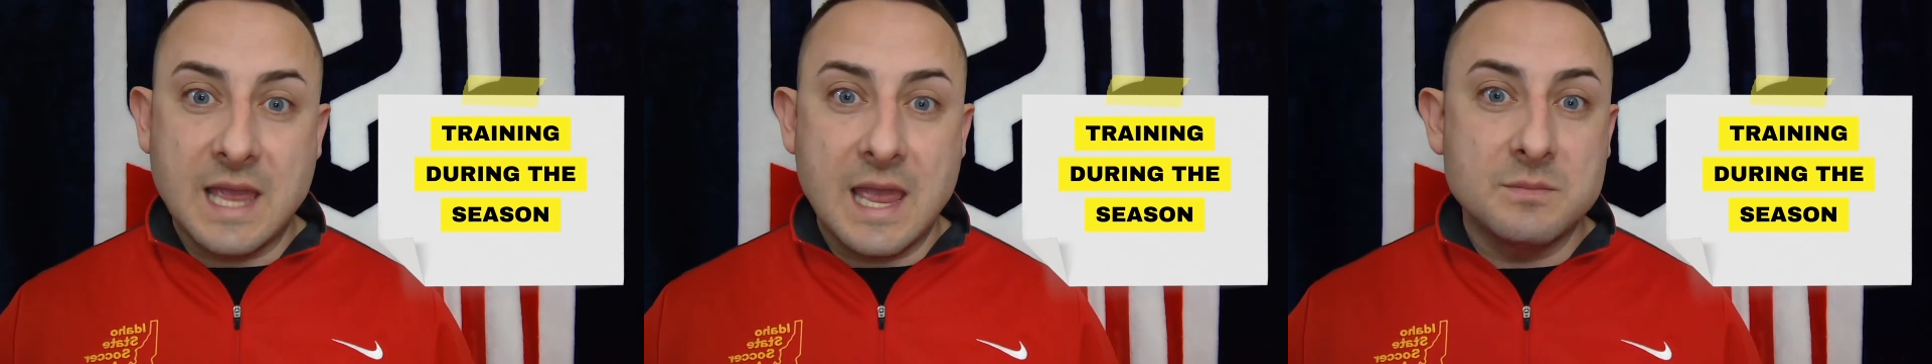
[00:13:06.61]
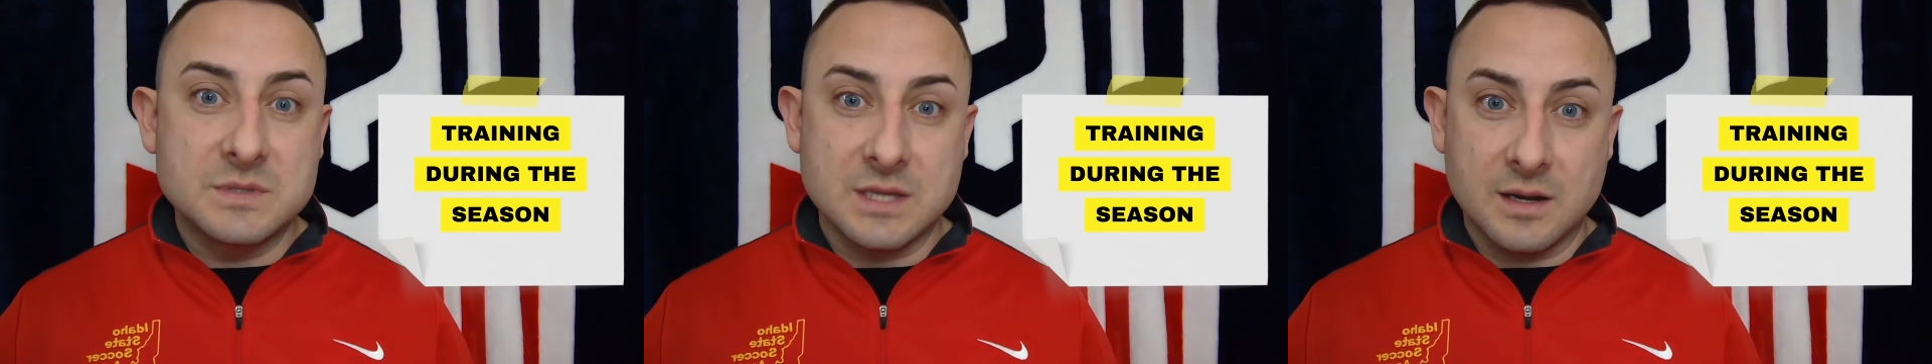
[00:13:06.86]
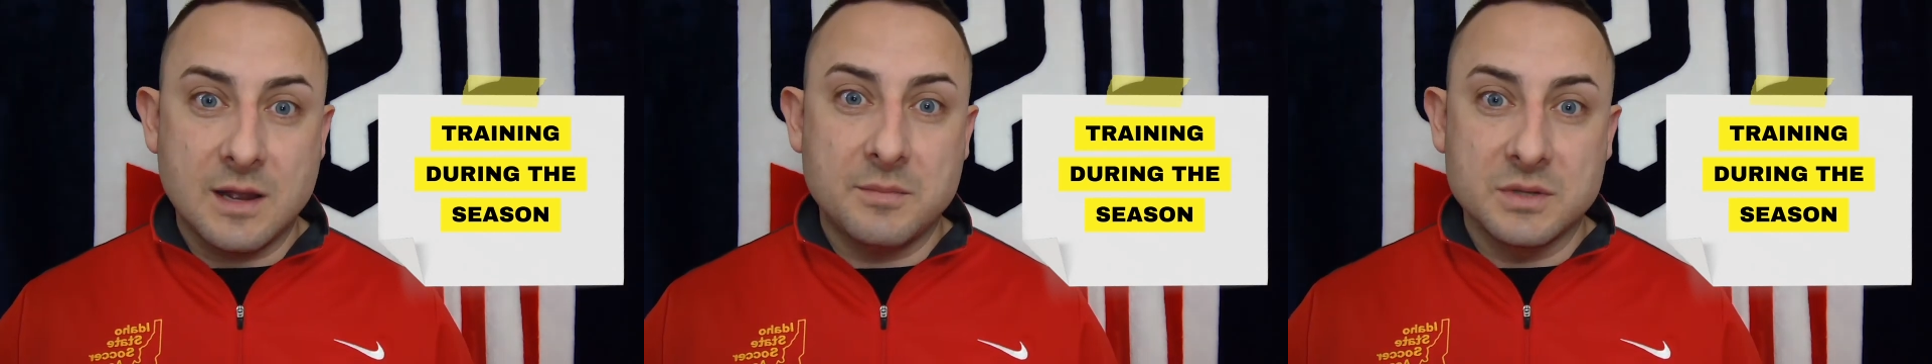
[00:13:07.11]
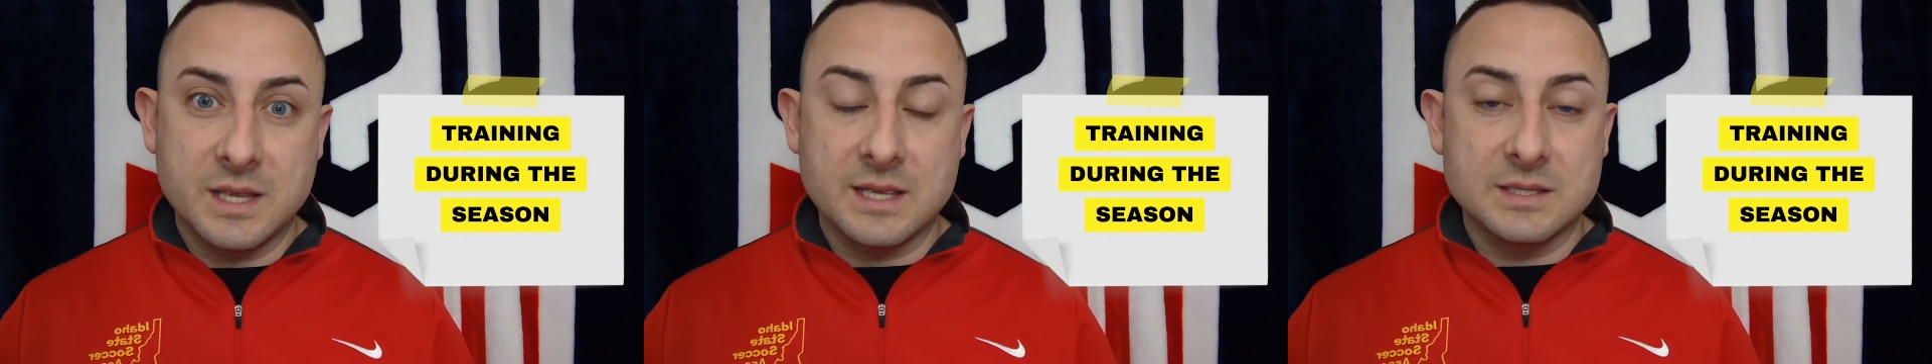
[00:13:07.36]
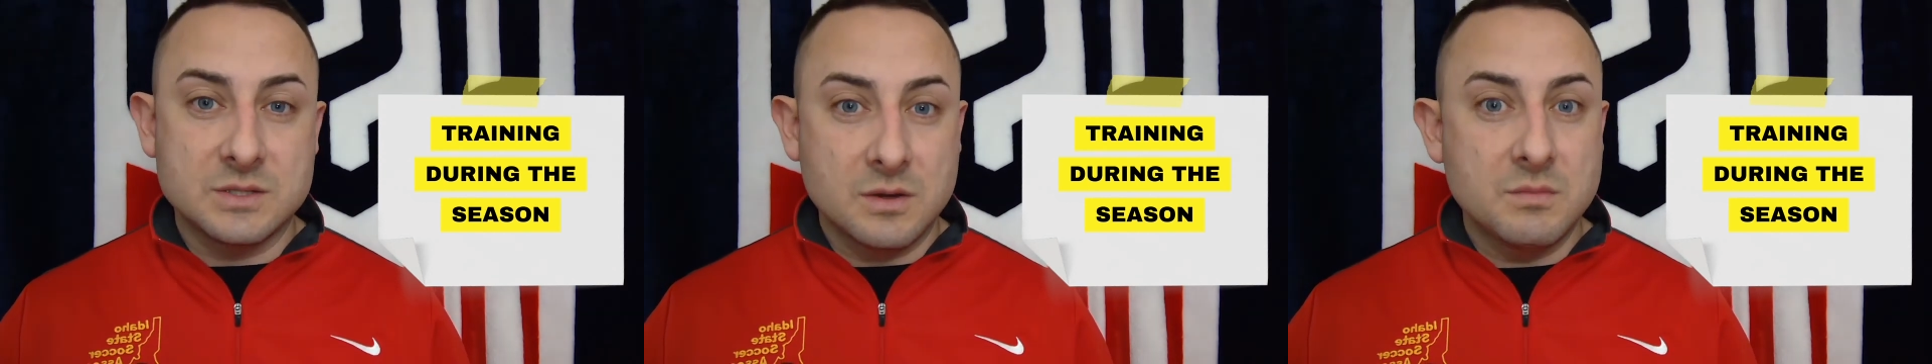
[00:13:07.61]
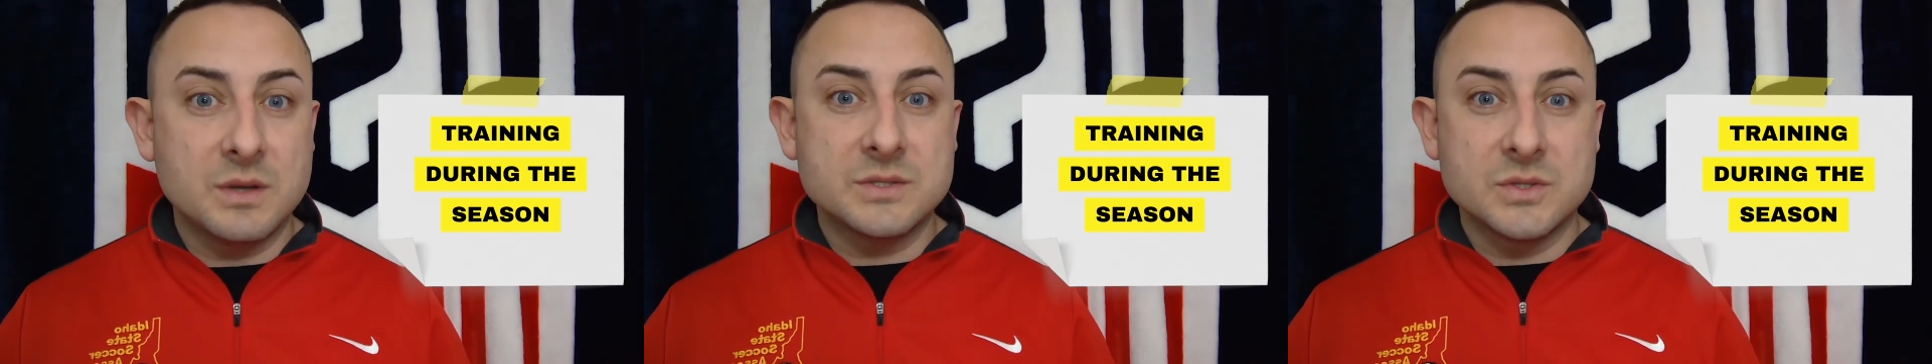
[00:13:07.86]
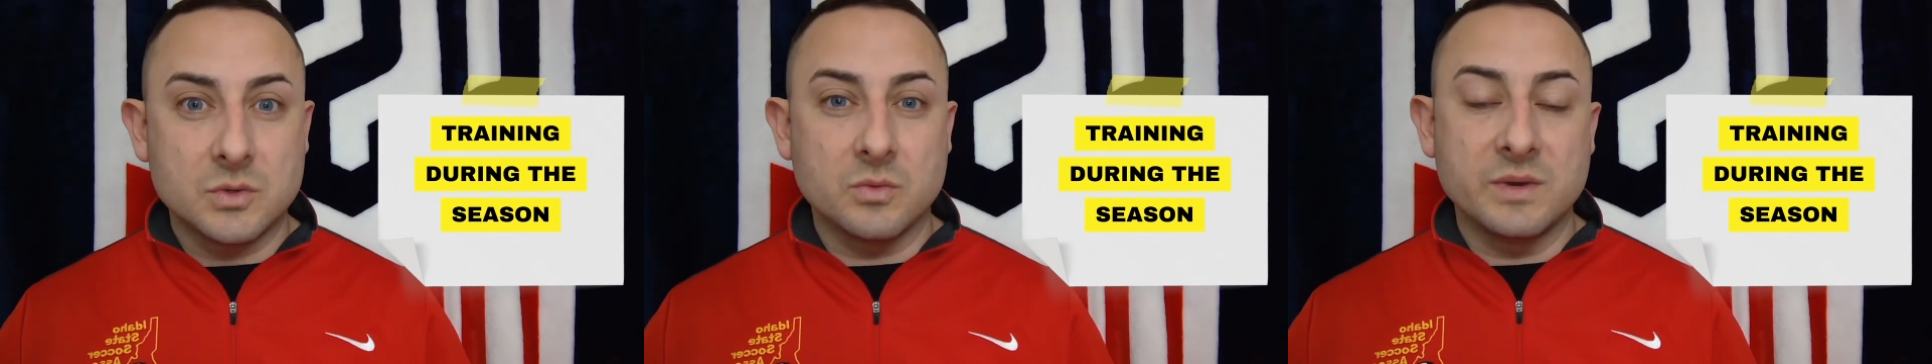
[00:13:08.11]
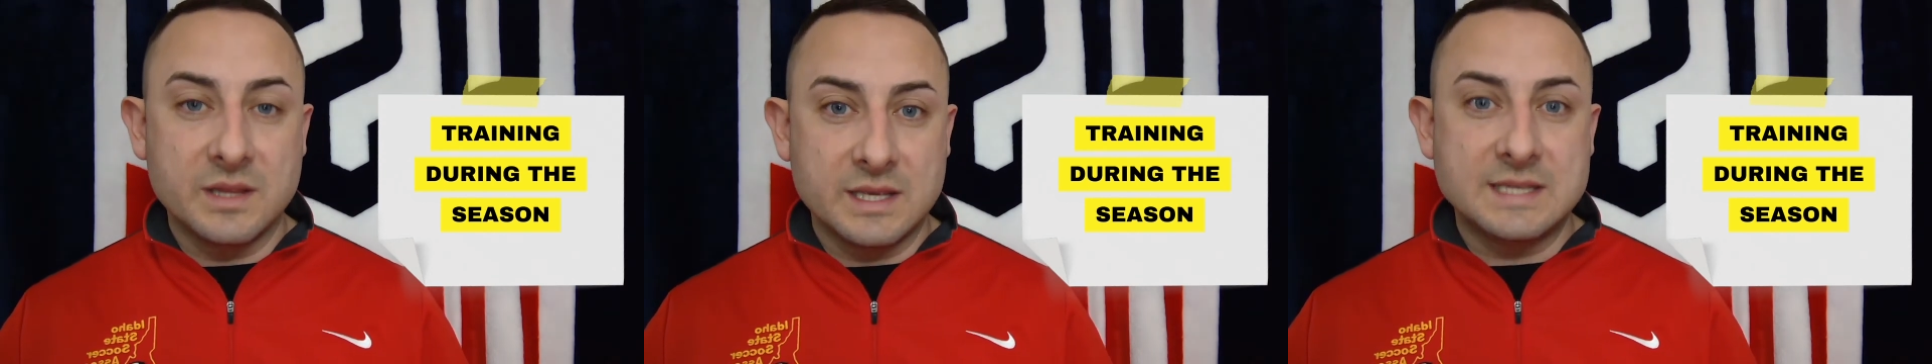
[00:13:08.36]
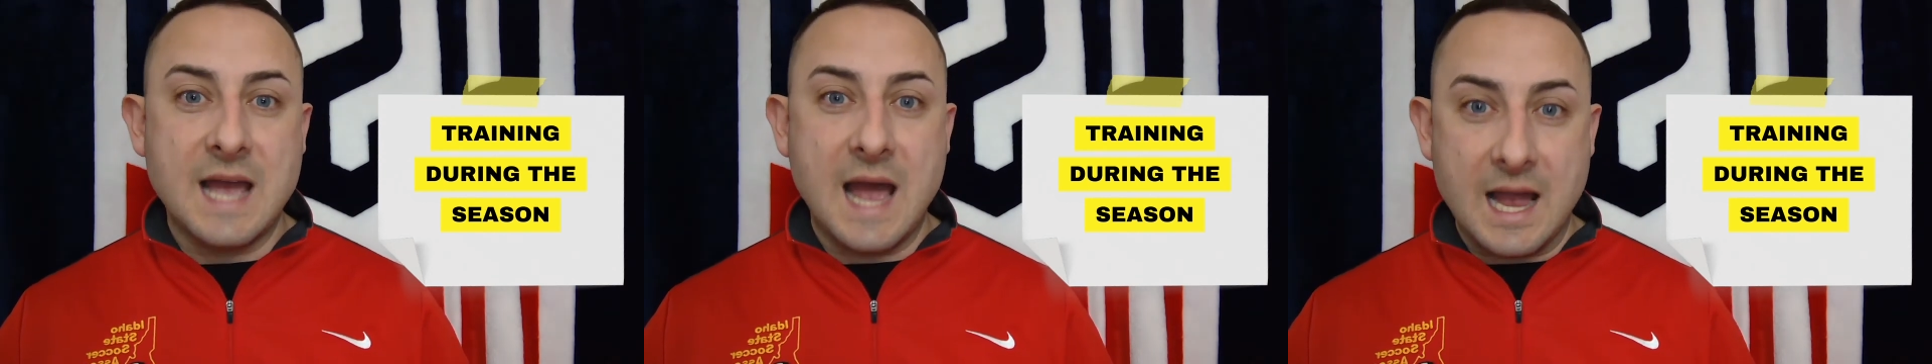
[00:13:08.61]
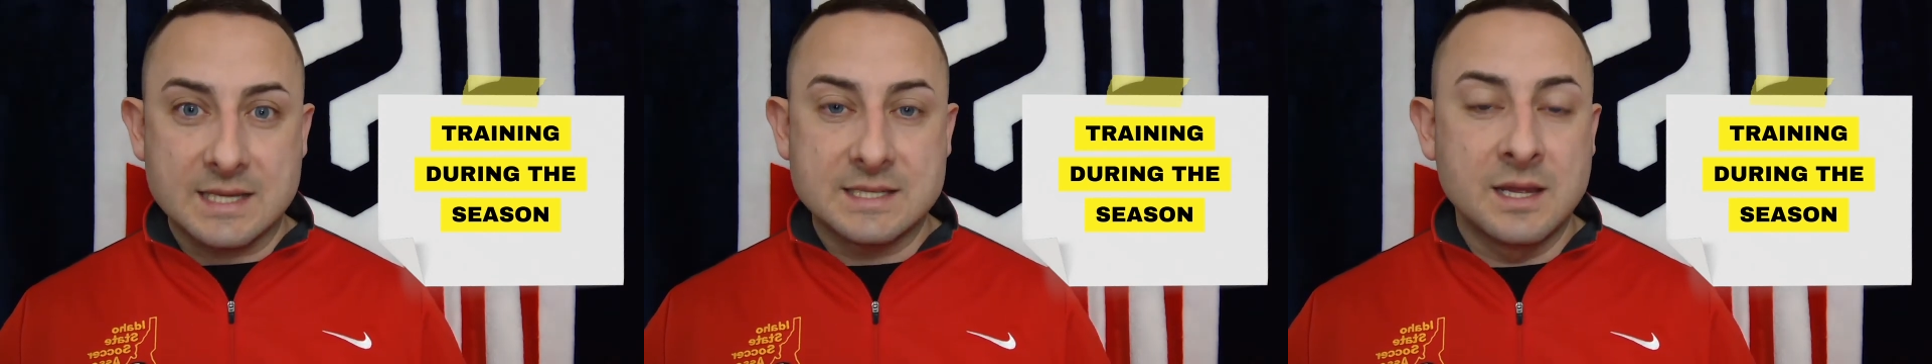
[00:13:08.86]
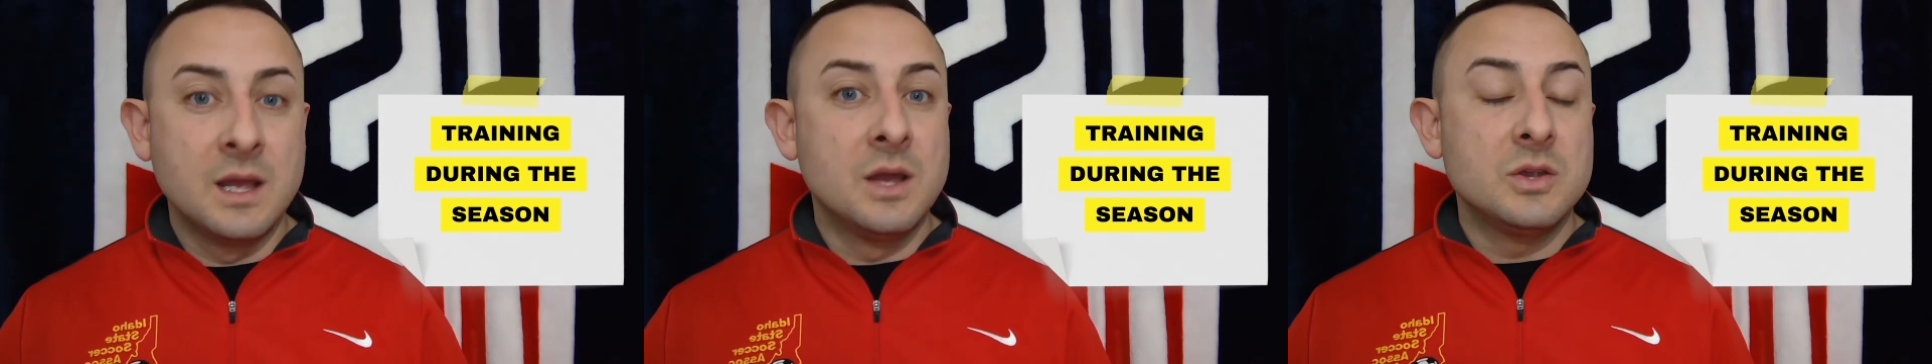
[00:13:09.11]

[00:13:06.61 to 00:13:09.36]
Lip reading: games in a couple days. Your muscles are really taxed.